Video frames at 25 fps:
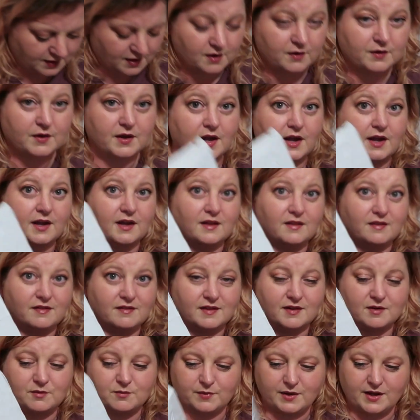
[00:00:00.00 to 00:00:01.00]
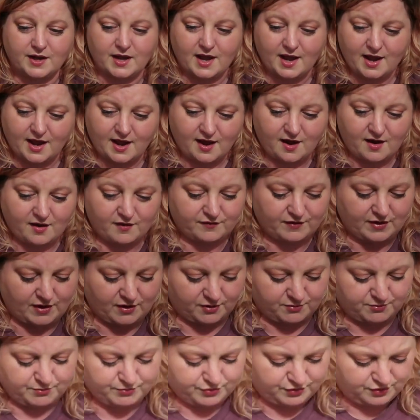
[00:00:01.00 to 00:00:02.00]
Okay, then we have
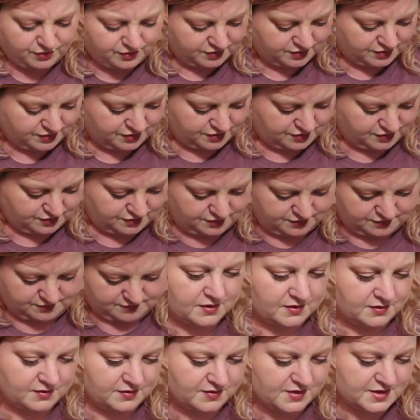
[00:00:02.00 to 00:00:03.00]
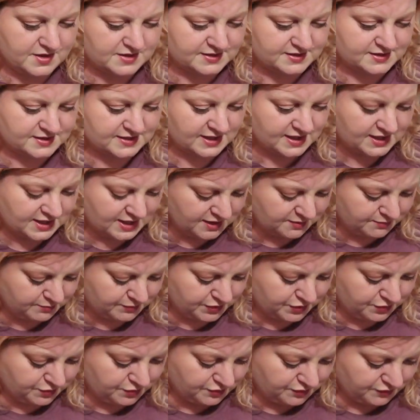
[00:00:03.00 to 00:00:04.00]
our book, The City
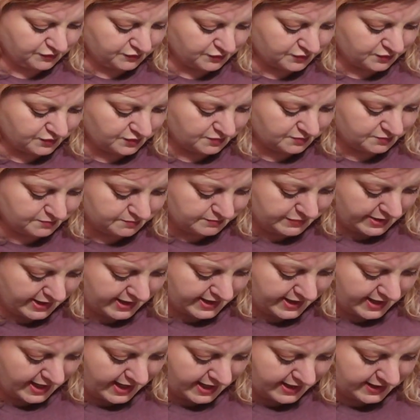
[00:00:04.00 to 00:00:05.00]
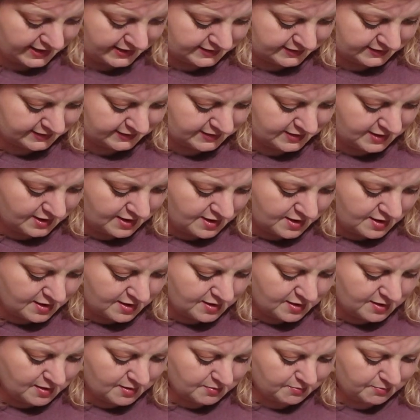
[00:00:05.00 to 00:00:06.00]
Beautiful by Aiden
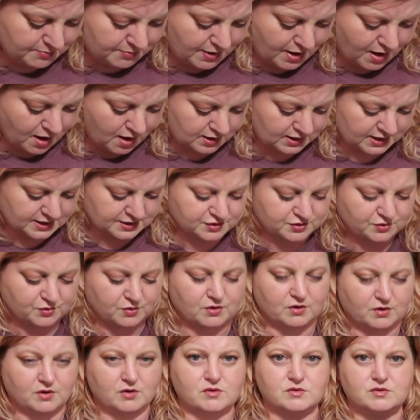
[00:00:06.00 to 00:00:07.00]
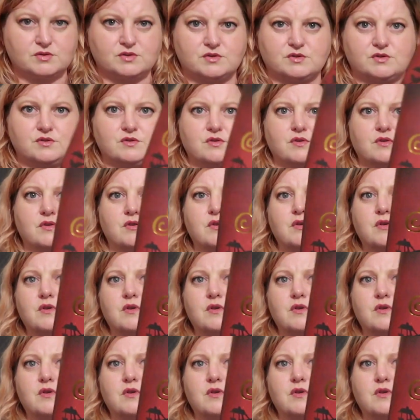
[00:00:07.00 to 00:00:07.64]
Polidoros.